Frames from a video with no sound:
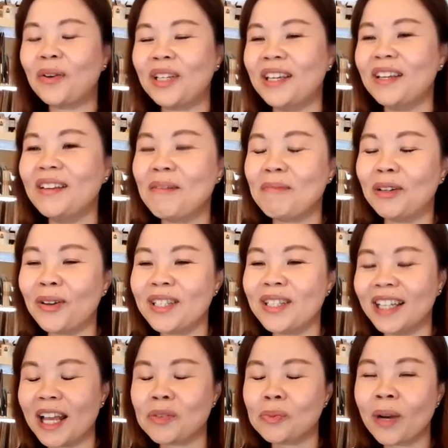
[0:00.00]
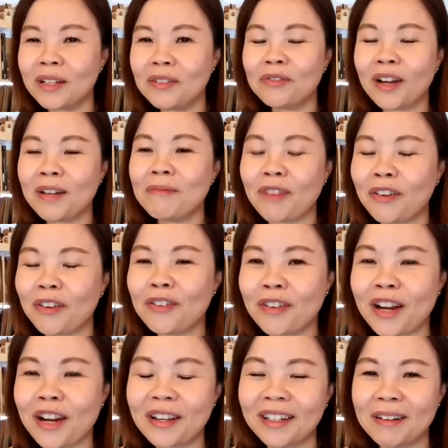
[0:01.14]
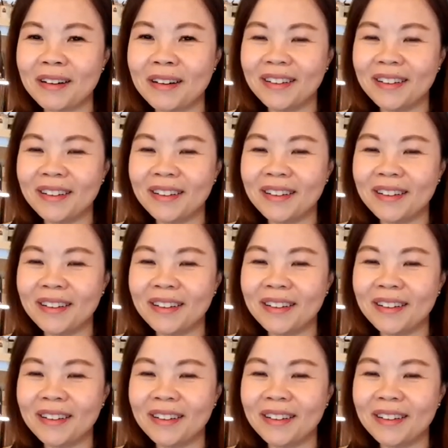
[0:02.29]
Okay, because it has one very, very